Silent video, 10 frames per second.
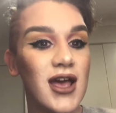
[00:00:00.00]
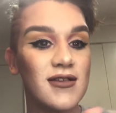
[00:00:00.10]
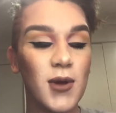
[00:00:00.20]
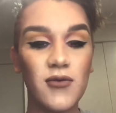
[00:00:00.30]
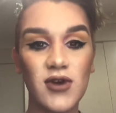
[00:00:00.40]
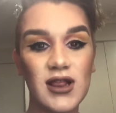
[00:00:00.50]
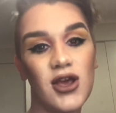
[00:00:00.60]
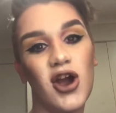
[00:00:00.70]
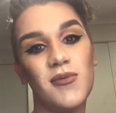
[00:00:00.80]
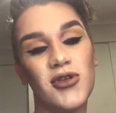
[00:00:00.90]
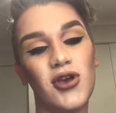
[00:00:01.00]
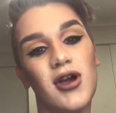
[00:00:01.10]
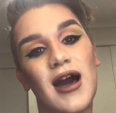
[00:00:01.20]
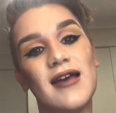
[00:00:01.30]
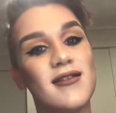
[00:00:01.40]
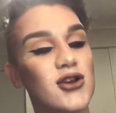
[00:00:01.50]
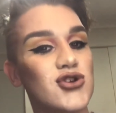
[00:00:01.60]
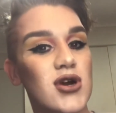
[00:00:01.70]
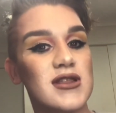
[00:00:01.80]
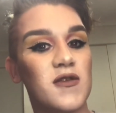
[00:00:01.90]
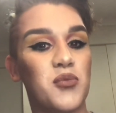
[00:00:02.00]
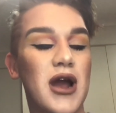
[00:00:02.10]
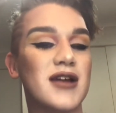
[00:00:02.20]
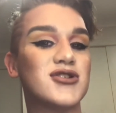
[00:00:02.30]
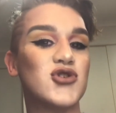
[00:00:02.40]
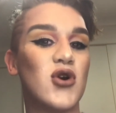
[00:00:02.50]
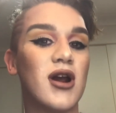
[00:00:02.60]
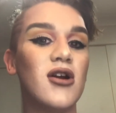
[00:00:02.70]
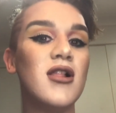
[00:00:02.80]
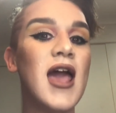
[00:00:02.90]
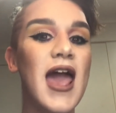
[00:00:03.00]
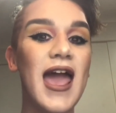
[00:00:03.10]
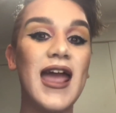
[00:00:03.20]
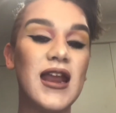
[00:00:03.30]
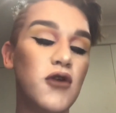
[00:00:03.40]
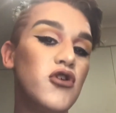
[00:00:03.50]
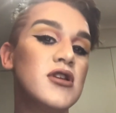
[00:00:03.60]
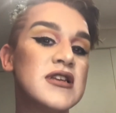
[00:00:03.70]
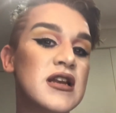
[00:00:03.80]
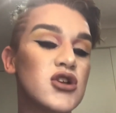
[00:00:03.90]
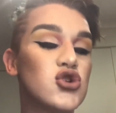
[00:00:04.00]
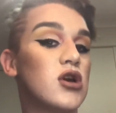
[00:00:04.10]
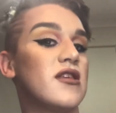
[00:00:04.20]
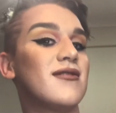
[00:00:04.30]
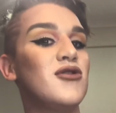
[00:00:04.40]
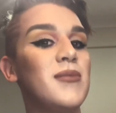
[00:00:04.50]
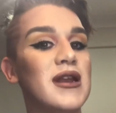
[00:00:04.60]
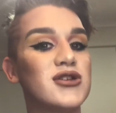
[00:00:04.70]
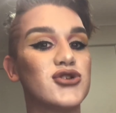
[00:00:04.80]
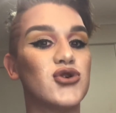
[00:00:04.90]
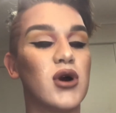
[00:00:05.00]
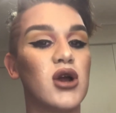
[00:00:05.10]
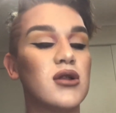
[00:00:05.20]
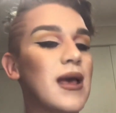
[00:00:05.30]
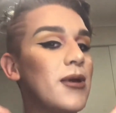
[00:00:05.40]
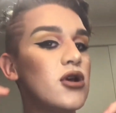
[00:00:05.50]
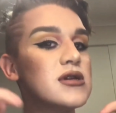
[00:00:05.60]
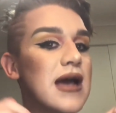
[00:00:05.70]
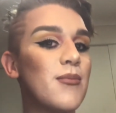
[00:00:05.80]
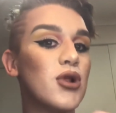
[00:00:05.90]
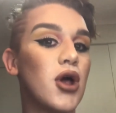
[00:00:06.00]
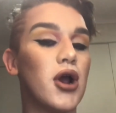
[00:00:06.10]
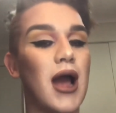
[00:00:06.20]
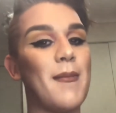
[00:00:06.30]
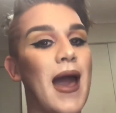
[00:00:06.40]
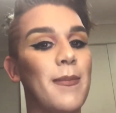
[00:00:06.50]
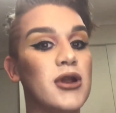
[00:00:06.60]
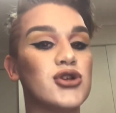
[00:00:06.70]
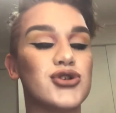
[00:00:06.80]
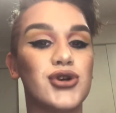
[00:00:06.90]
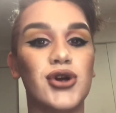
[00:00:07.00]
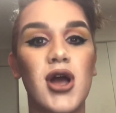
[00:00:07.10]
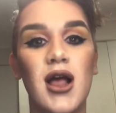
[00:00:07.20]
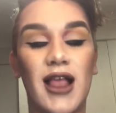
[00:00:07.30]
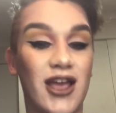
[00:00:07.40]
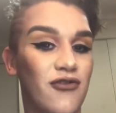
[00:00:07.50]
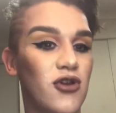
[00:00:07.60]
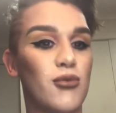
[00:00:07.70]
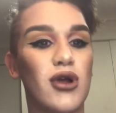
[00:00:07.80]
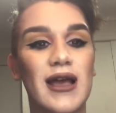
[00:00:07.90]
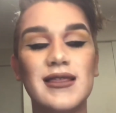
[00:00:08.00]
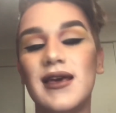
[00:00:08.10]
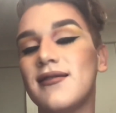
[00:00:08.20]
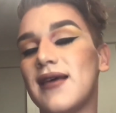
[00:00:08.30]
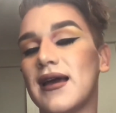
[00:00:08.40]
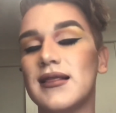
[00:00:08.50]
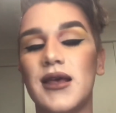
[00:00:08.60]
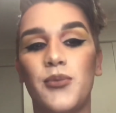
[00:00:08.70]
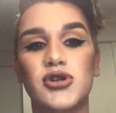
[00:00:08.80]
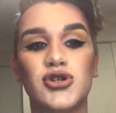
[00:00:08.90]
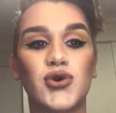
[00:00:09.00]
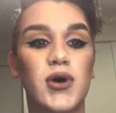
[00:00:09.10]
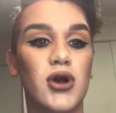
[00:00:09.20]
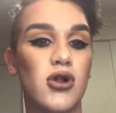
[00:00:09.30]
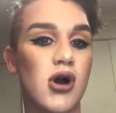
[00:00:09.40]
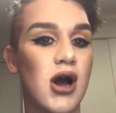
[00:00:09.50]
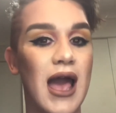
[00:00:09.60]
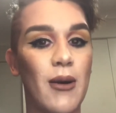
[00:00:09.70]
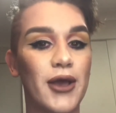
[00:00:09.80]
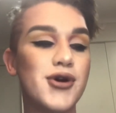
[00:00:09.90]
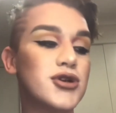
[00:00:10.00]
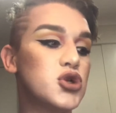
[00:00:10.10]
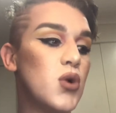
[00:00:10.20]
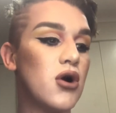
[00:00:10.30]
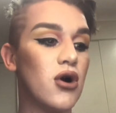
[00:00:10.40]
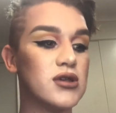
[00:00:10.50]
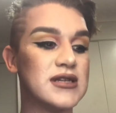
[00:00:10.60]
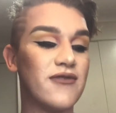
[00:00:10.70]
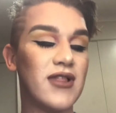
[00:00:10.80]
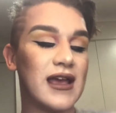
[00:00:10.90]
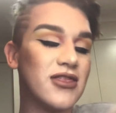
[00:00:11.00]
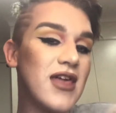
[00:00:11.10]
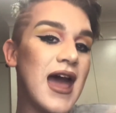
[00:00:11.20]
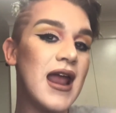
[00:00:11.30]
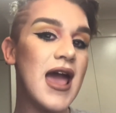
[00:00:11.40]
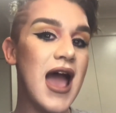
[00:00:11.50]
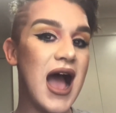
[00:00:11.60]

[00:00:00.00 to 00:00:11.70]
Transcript: So I really hope that you guys enjoyed this brow tutorial, and if you did enjoy this little mini tutorial, let me know down below. I'm happy to do like a few more like this, like a lip tutorial or how I contour or stuff like that.